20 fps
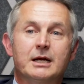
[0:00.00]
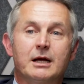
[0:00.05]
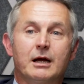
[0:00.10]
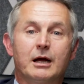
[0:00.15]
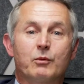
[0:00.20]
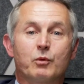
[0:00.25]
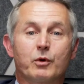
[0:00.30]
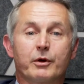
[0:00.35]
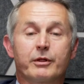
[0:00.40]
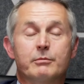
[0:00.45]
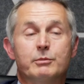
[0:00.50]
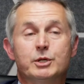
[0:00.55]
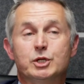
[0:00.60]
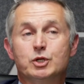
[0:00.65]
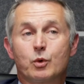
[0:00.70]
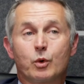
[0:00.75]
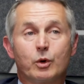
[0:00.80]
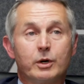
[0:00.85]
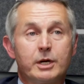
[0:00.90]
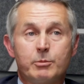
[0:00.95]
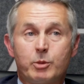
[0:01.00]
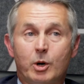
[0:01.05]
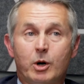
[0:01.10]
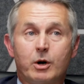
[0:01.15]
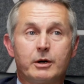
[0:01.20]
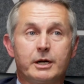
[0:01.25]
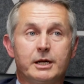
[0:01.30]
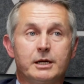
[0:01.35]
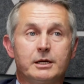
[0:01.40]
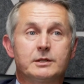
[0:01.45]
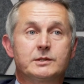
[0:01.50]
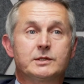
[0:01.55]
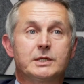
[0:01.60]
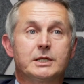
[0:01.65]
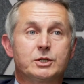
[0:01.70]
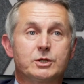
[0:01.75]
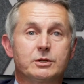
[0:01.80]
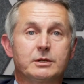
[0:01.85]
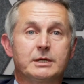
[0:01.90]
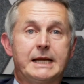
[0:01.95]
where the majority party
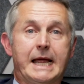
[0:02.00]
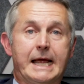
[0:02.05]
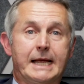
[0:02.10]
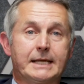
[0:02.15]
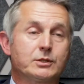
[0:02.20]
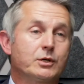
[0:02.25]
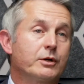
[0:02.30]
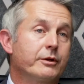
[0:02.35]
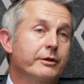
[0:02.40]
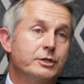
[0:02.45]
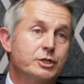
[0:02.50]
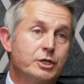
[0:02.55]
essentially has all the